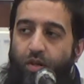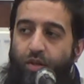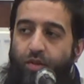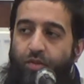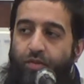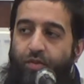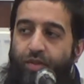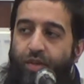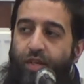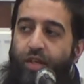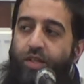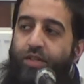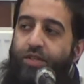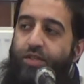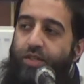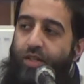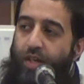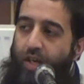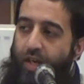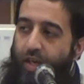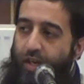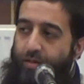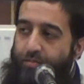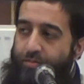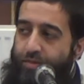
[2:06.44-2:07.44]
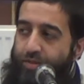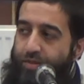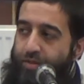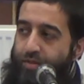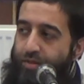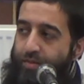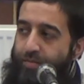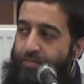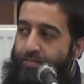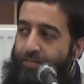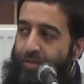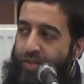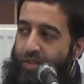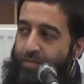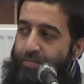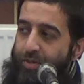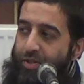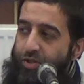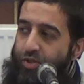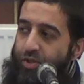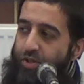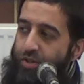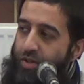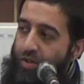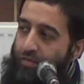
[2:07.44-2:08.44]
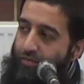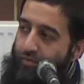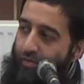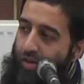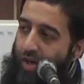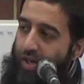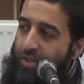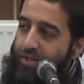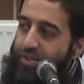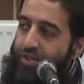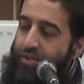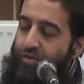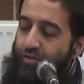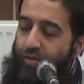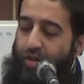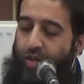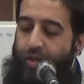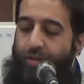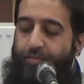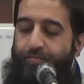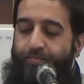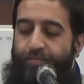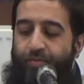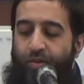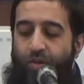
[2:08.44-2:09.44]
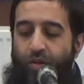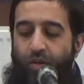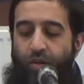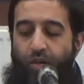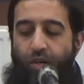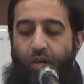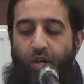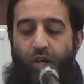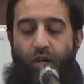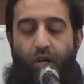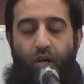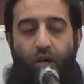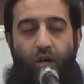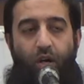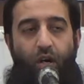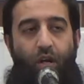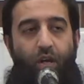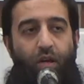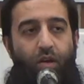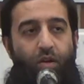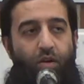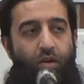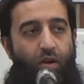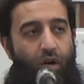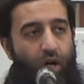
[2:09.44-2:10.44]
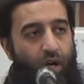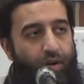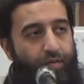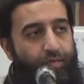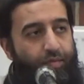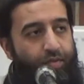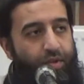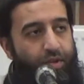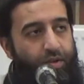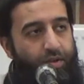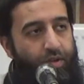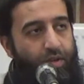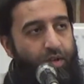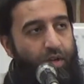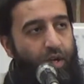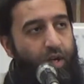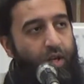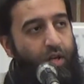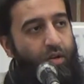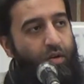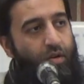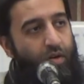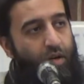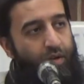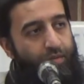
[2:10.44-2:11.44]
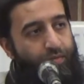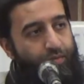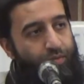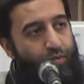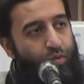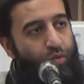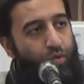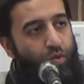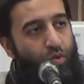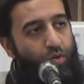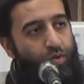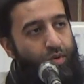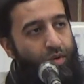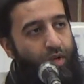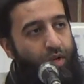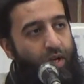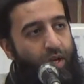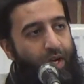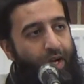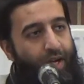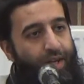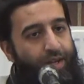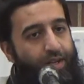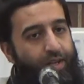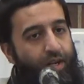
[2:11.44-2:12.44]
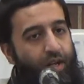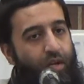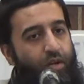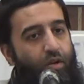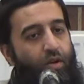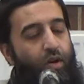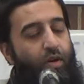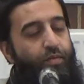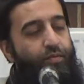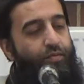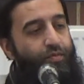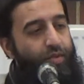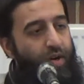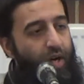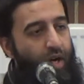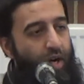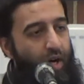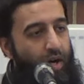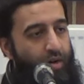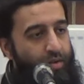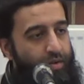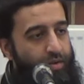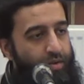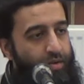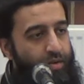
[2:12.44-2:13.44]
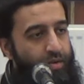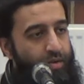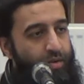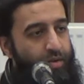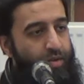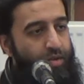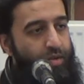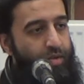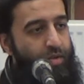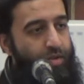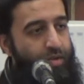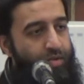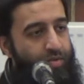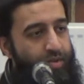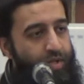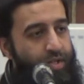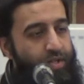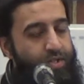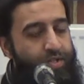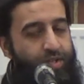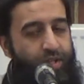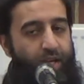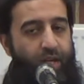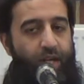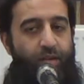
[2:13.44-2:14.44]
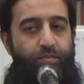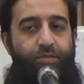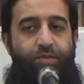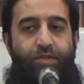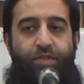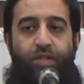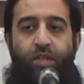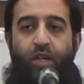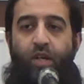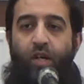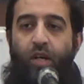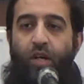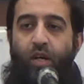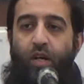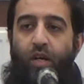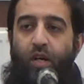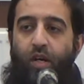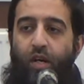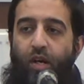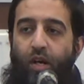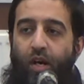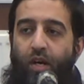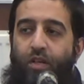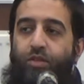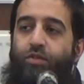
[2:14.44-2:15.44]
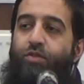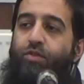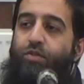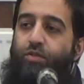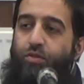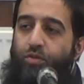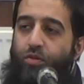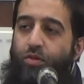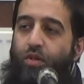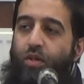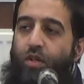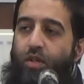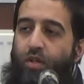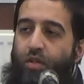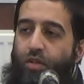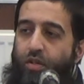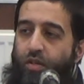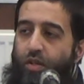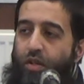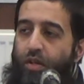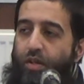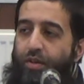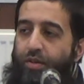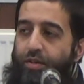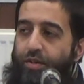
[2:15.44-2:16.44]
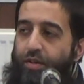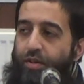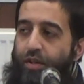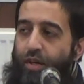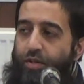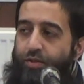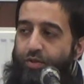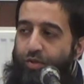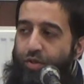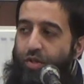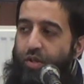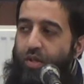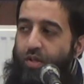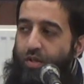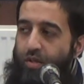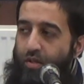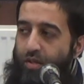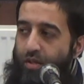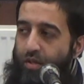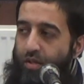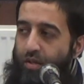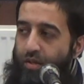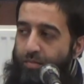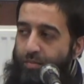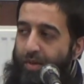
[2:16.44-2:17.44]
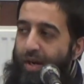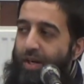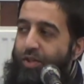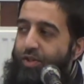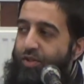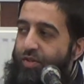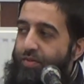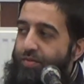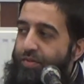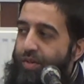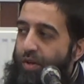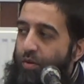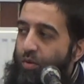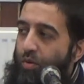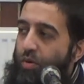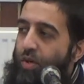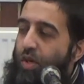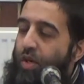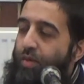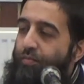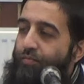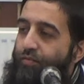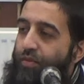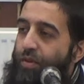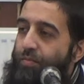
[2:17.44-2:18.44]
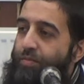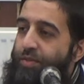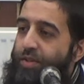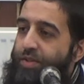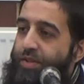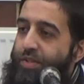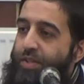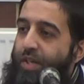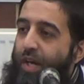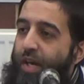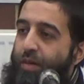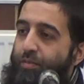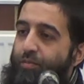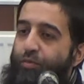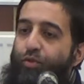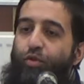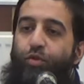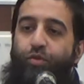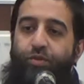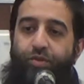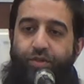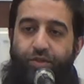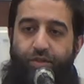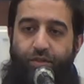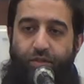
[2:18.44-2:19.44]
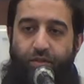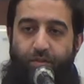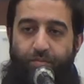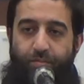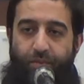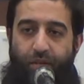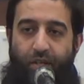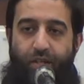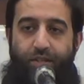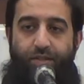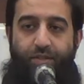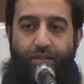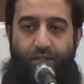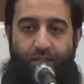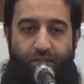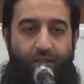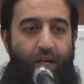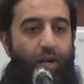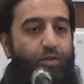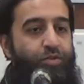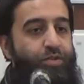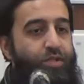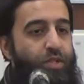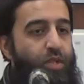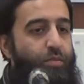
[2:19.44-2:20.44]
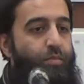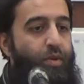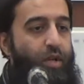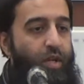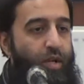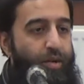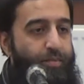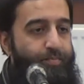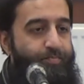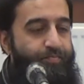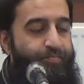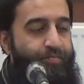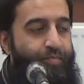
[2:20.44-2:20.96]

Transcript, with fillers: these names, especially the first three, uh, Al-Ghafir, Al-Ghafur, and Al-Ghaffar, these names, as you can and as you can imagine, they all come from the same root because they sound similar.